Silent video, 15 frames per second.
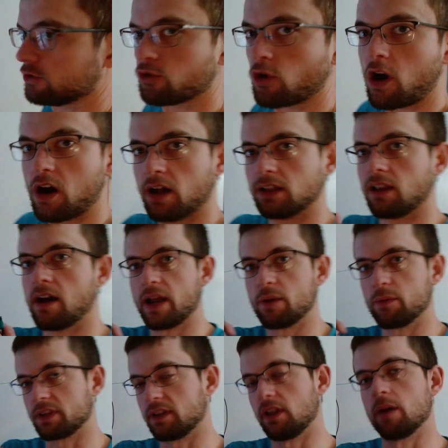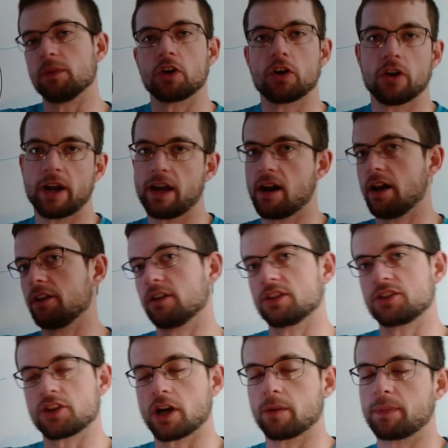draw a line with a lumber crayon or a
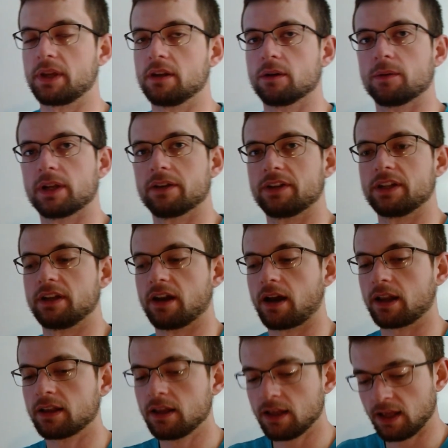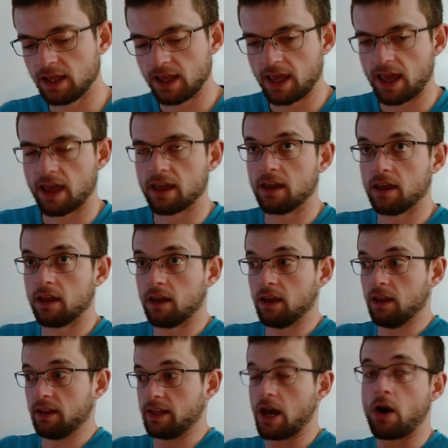Sharpie or whatever you got.
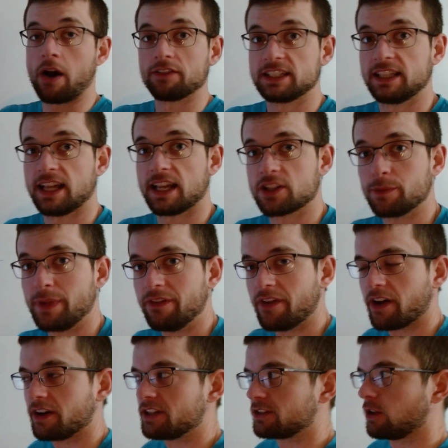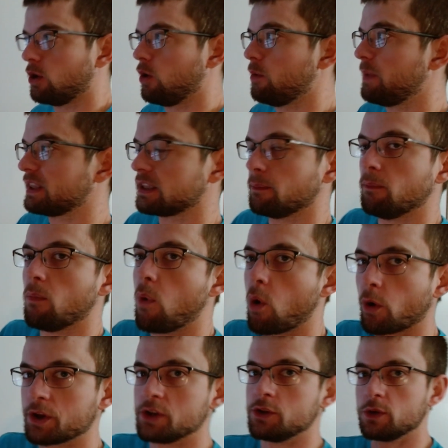Now obviously that's going to be very slow, but the
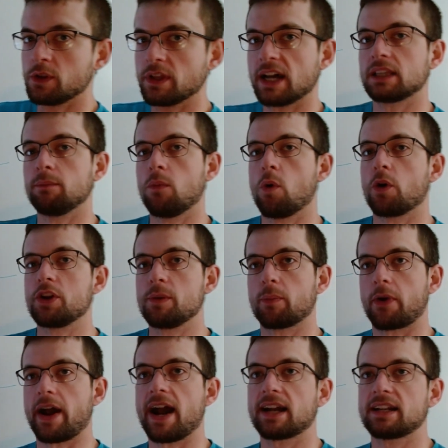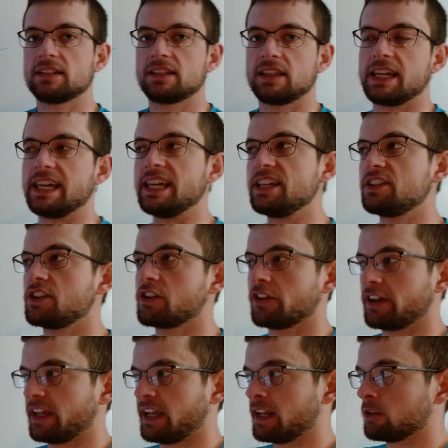more you do that, the more you practice, the
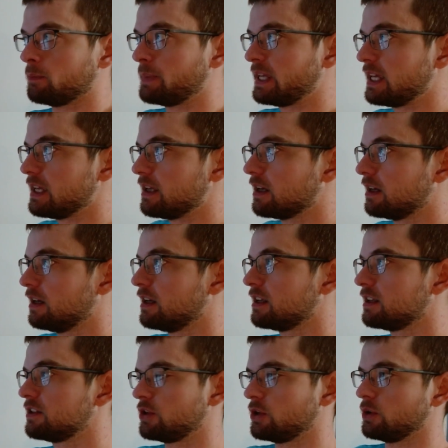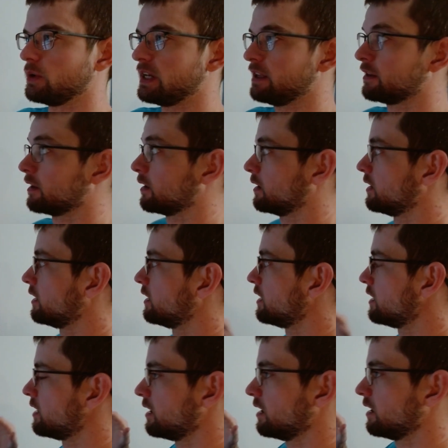easier it'll be to either
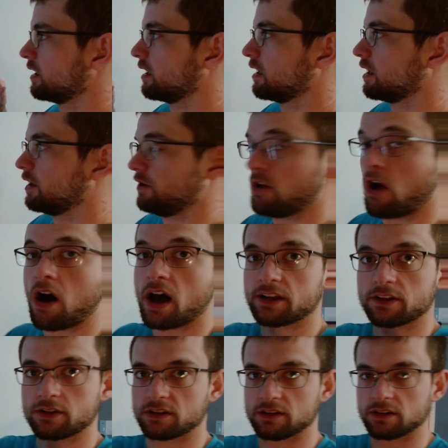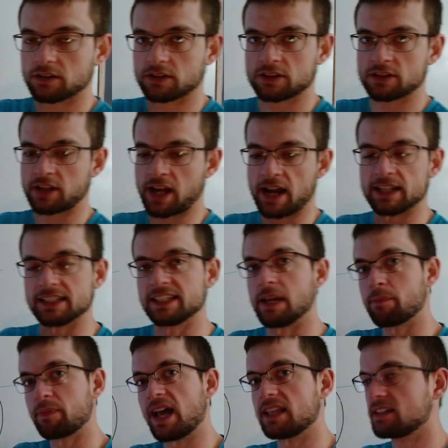not kind of
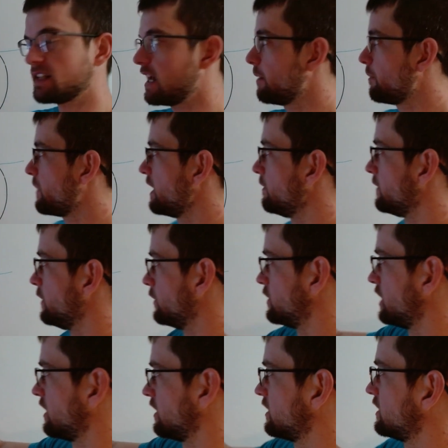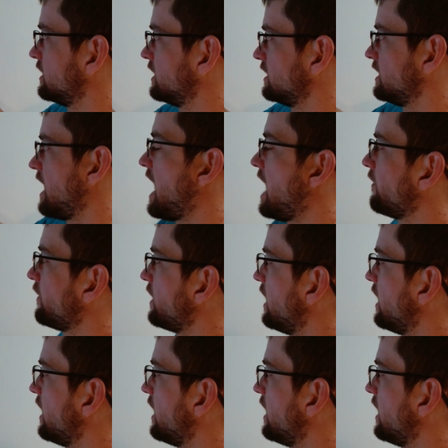skip that step and to have an